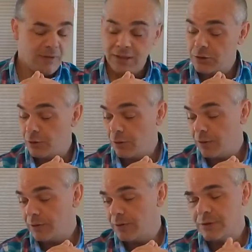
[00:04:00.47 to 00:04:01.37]
These
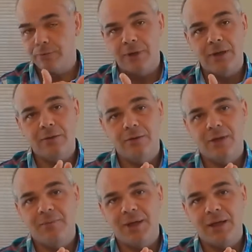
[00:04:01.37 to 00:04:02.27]
Nortons, well,
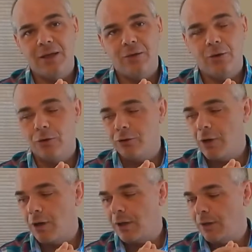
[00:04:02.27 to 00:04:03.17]
you're
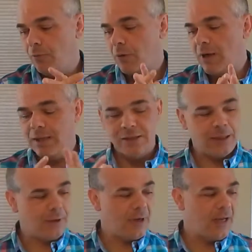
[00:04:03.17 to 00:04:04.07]
talking wines
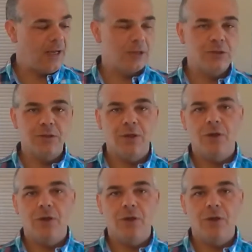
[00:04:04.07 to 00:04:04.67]
that are aged